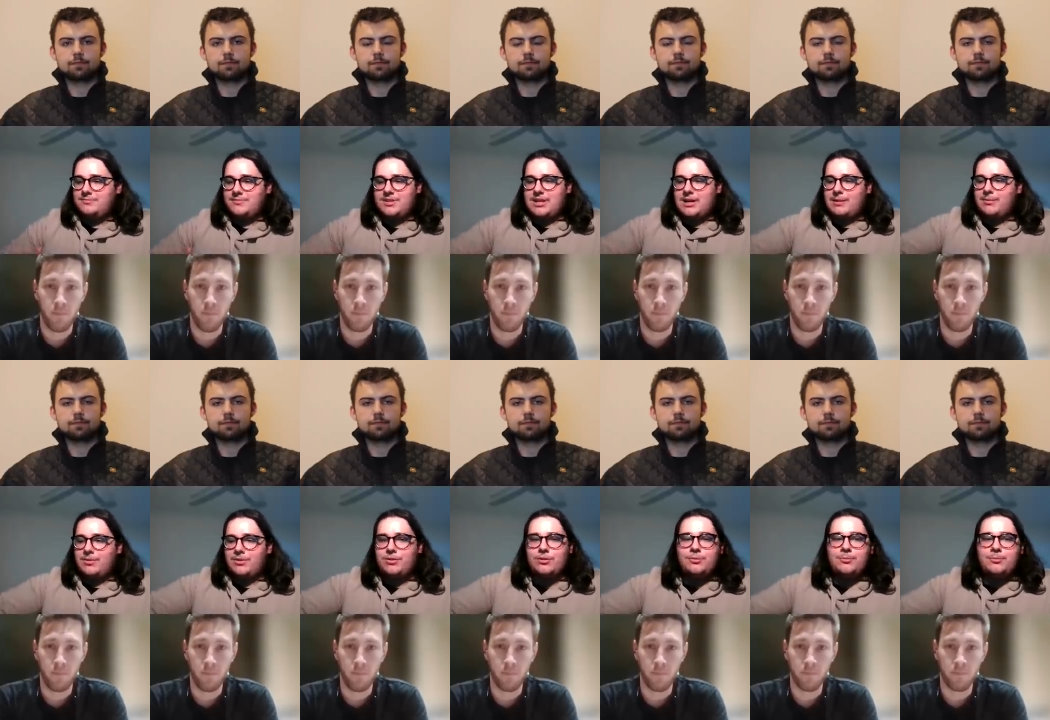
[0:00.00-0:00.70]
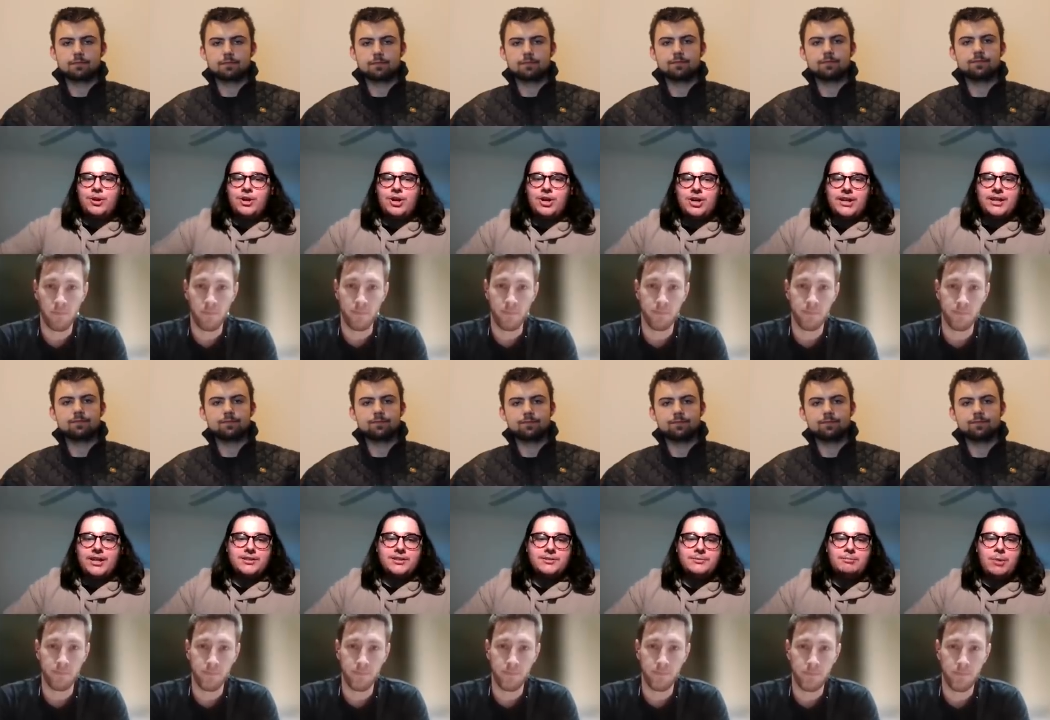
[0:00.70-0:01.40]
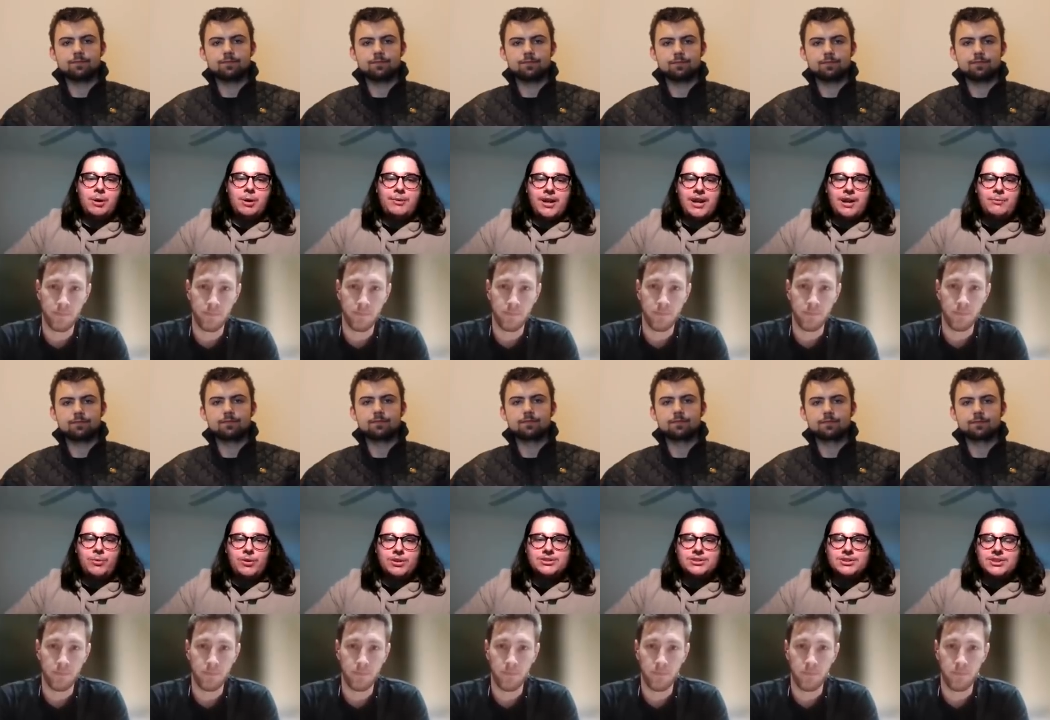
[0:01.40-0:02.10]
Speaker 1: coming through behind, mopping up
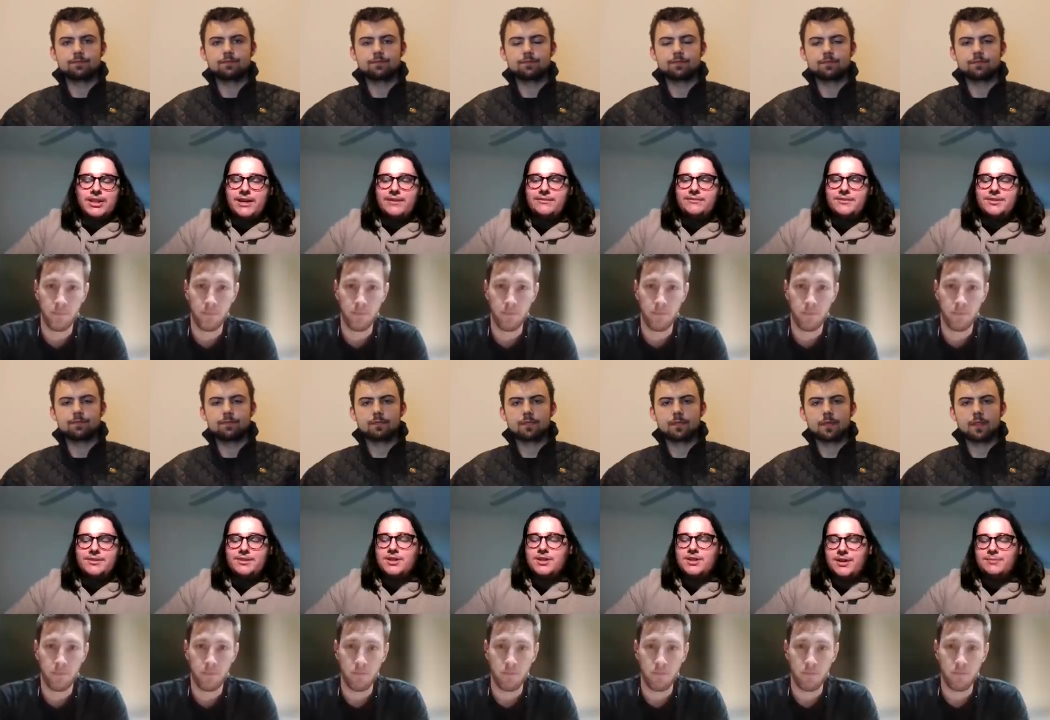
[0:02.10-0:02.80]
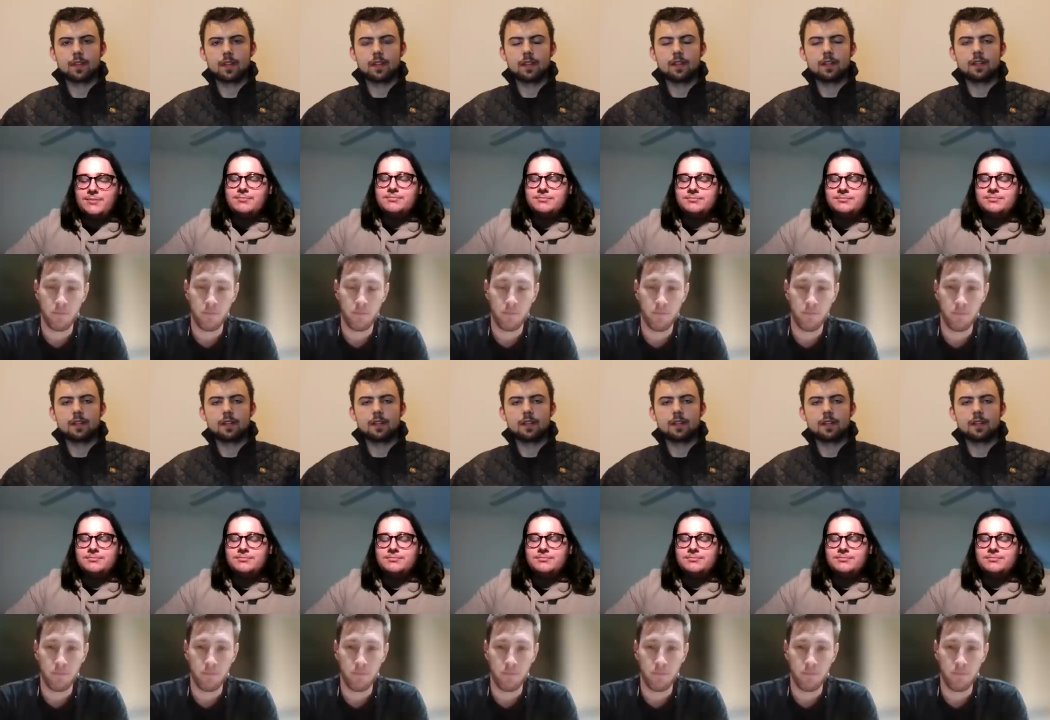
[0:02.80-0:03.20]
what's left. Um,